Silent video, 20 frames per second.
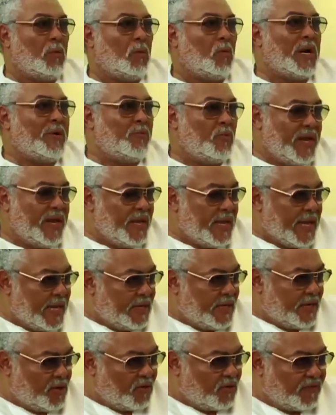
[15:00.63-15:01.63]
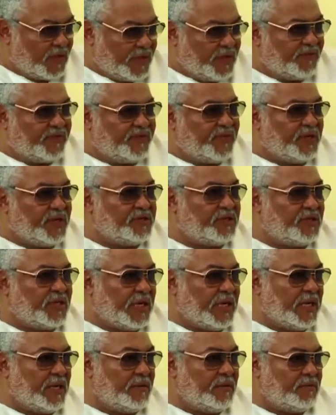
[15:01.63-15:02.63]
When we handed over the first
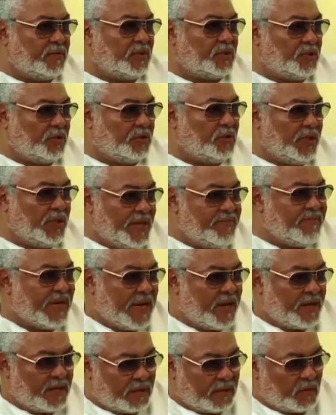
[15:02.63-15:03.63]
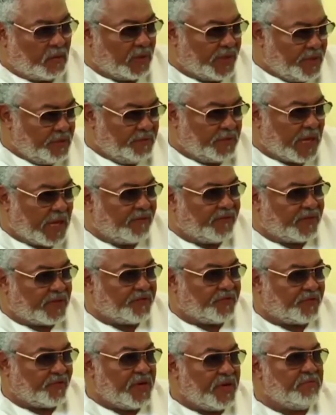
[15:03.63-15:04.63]
time to Liman, after
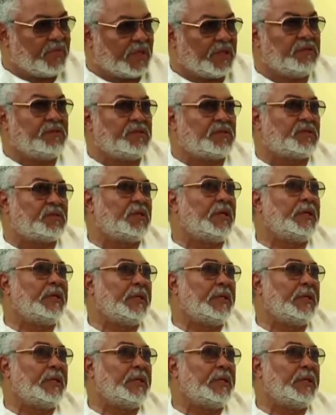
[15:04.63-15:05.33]
3 months,